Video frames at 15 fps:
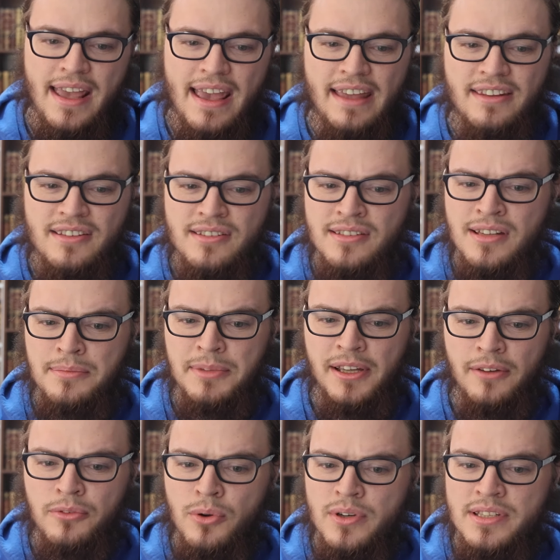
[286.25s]
And this is something,
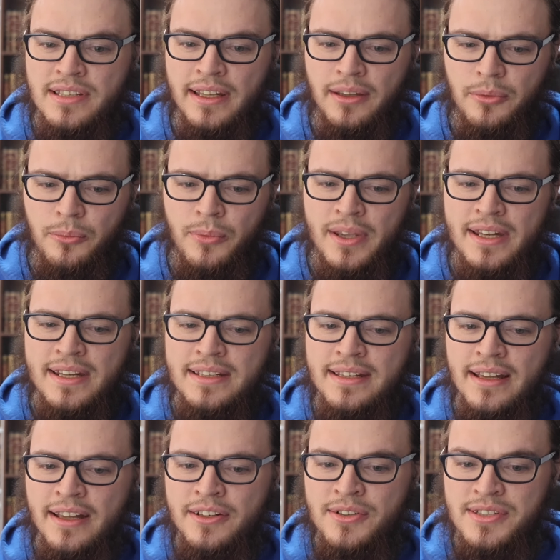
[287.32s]
of course, like we need
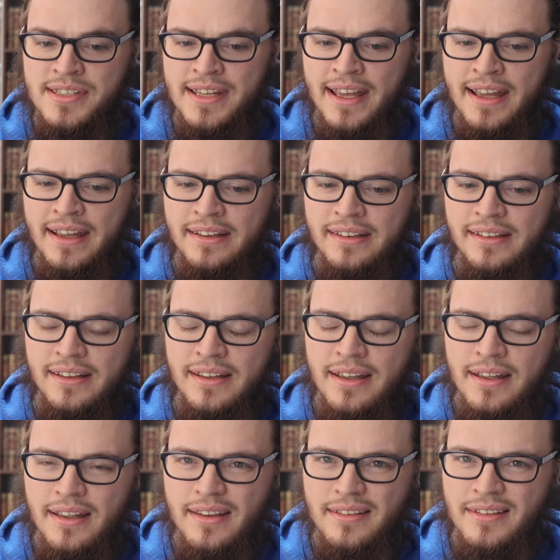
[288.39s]
to understand
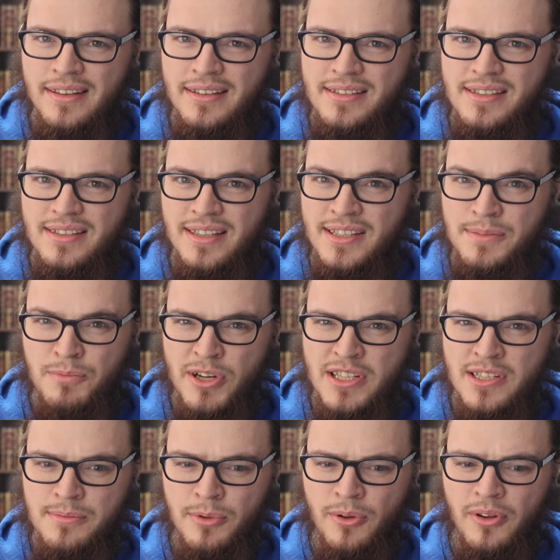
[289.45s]
this
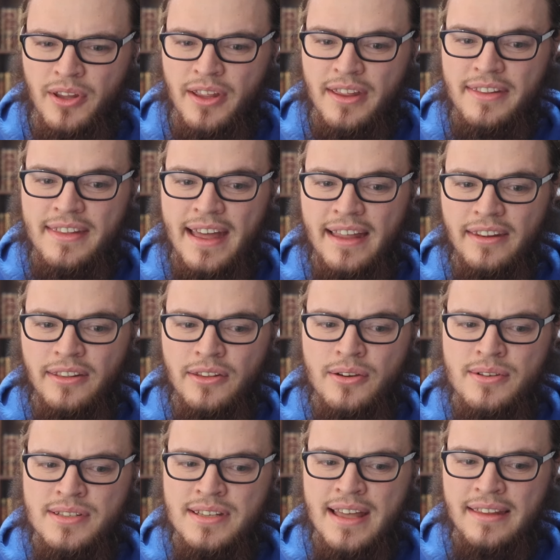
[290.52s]
principle that
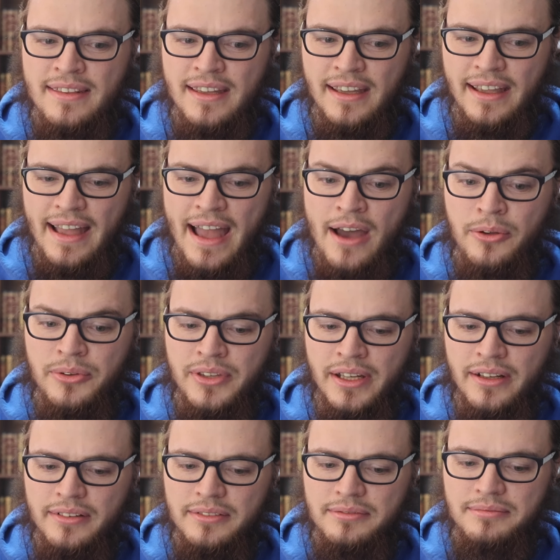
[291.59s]
there is nothing out
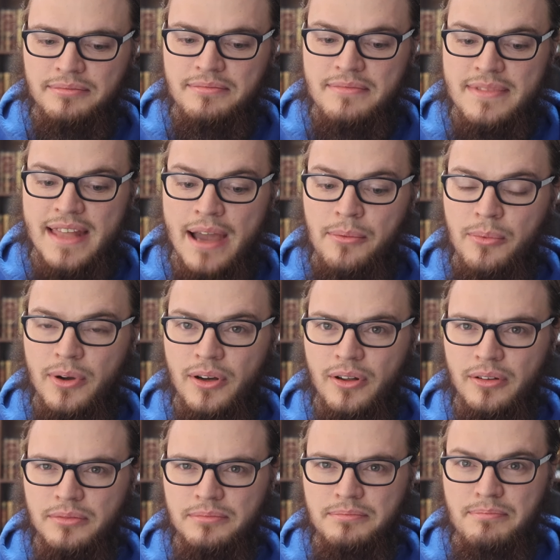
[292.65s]
there that
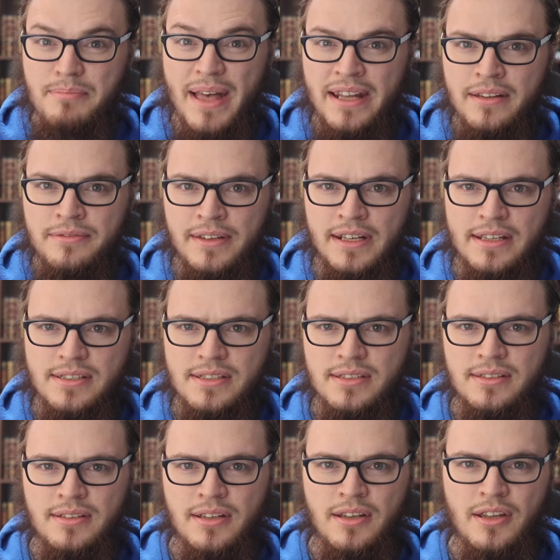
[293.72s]
will benefit
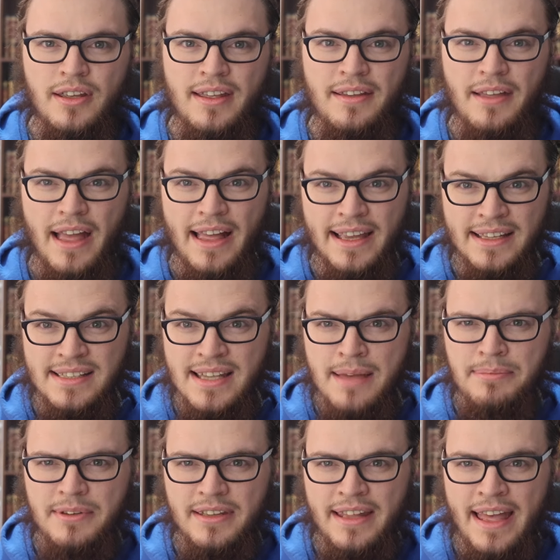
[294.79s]
us
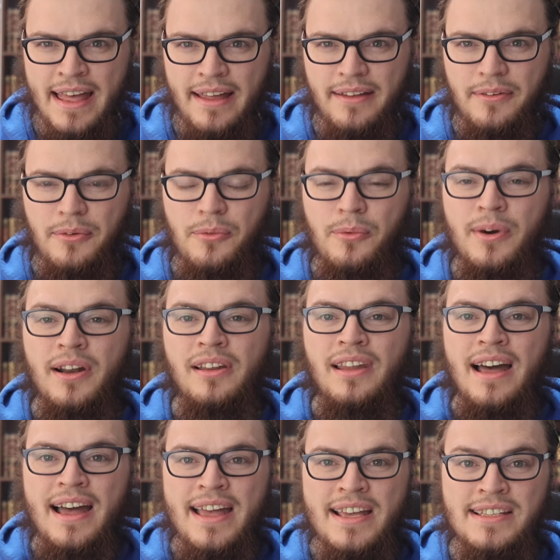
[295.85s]
except that what
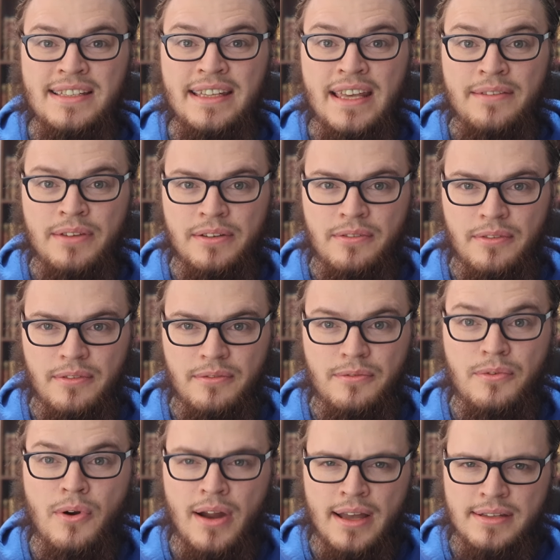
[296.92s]
Allah has given
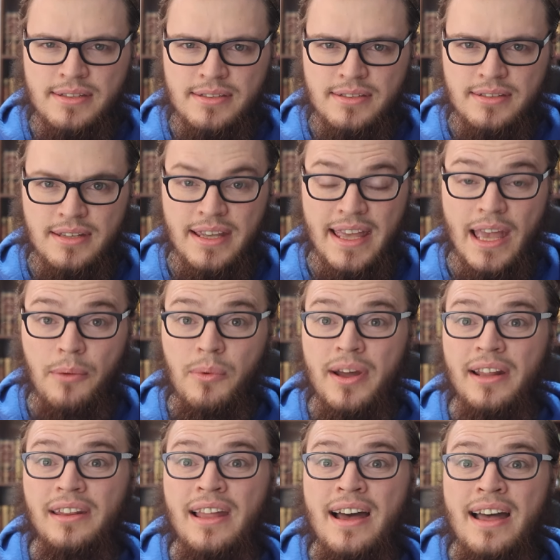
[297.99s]
for us. and
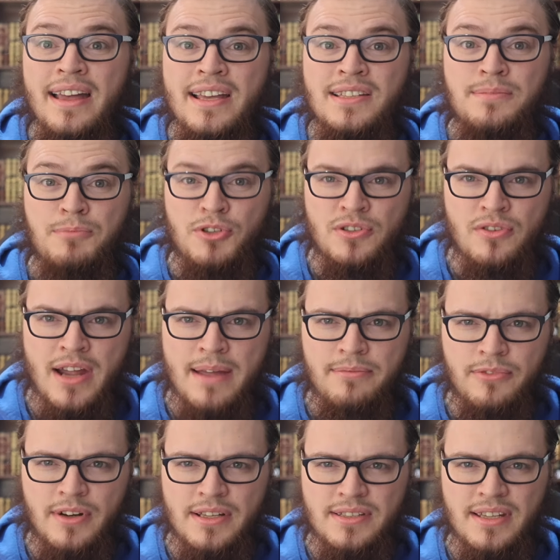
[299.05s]
what Allah has prescribed
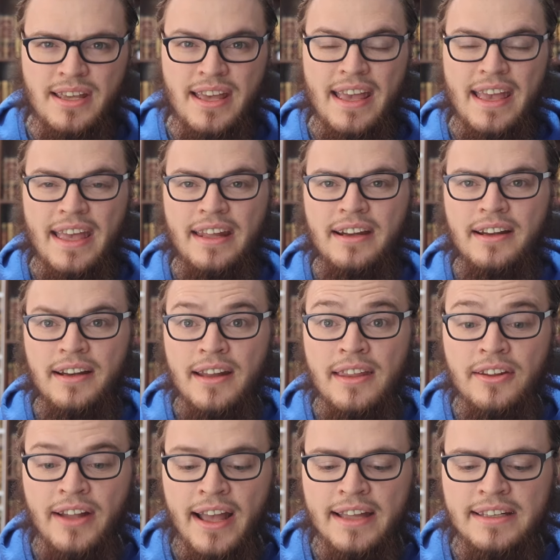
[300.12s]
for us. And in
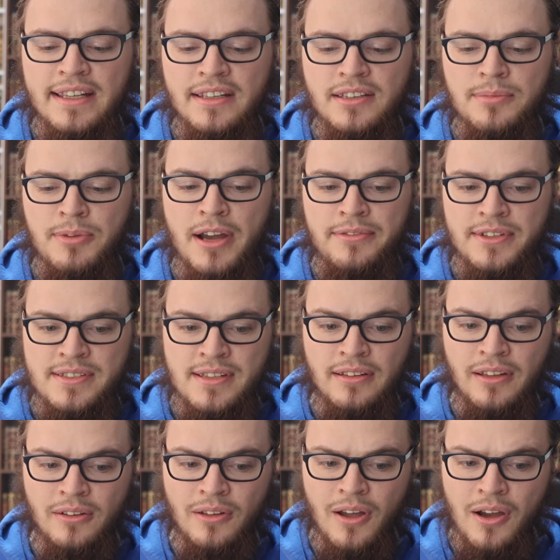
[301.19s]
another hadith, the Prophet
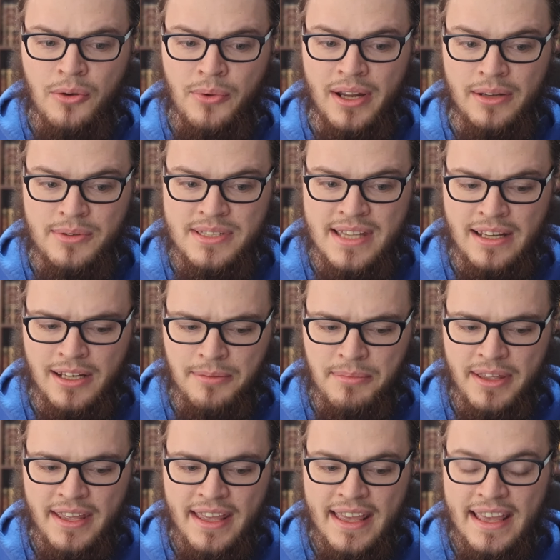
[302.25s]
sallallahu alaihi wasallam,
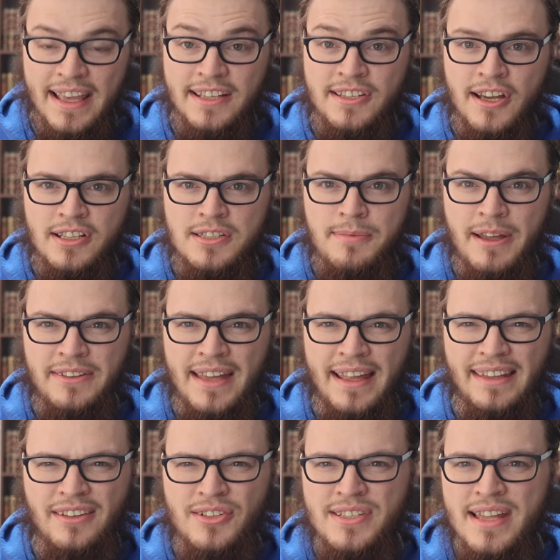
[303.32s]
he talks about
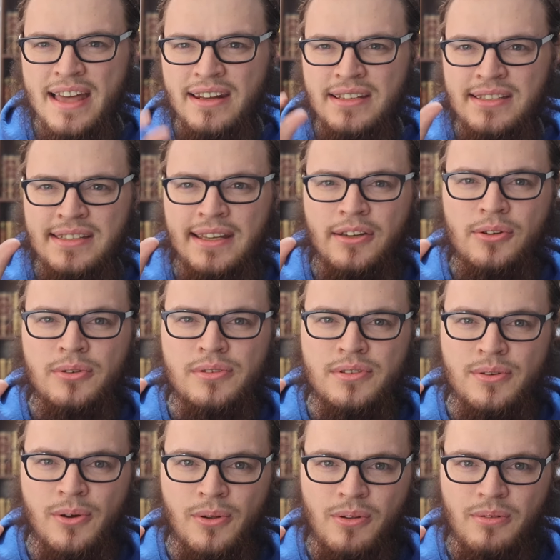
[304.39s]
that there's not a single
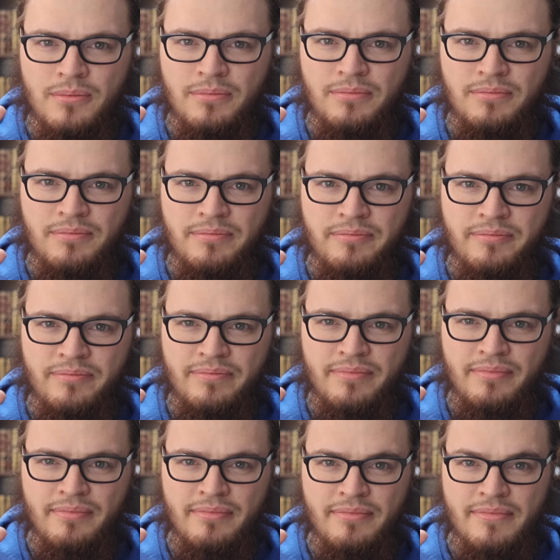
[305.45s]
soul
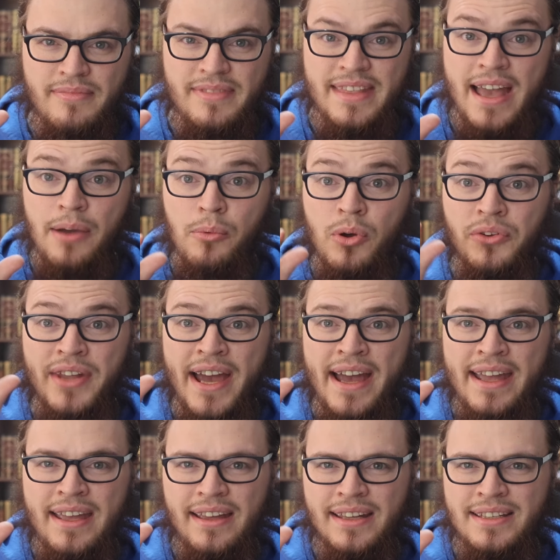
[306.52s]
that will
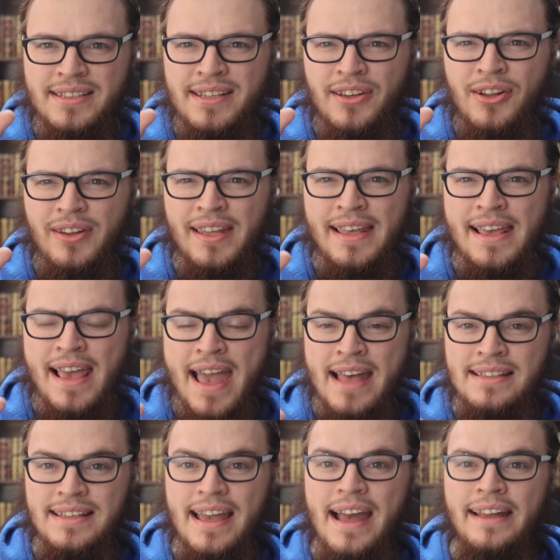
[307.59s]
die until he
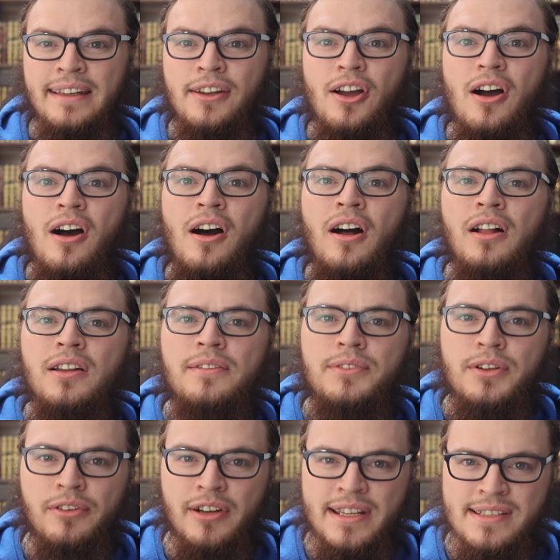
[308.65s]
has gotten all of
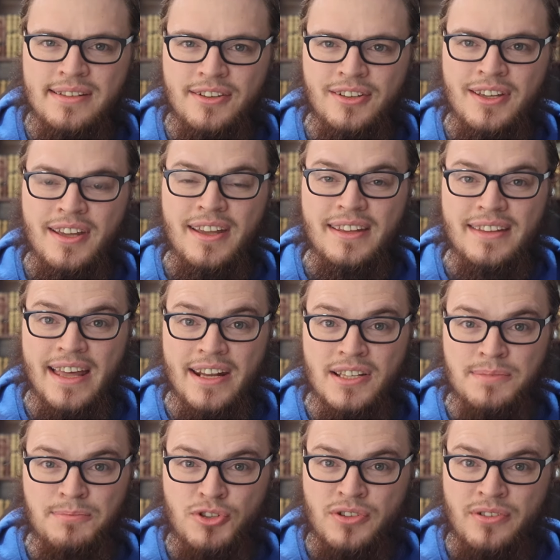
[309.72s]
the rizq that
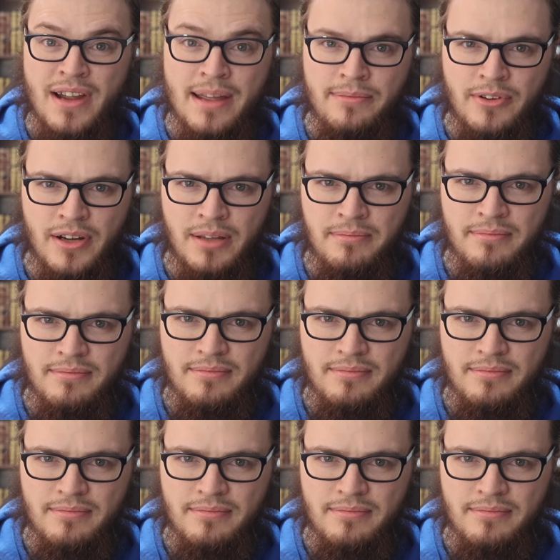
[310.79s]
is prescribed for him.